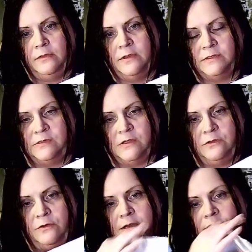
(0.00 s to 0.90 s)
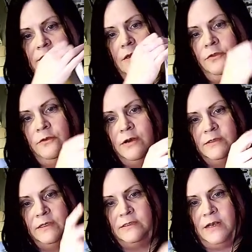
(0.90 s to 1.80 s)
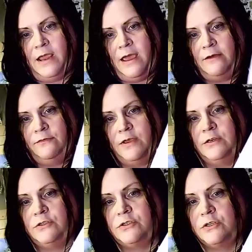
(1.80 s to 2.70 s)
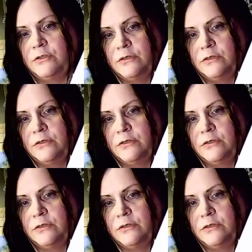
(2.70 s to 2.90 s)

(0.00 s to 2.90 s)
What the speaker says: this is the 36-inch.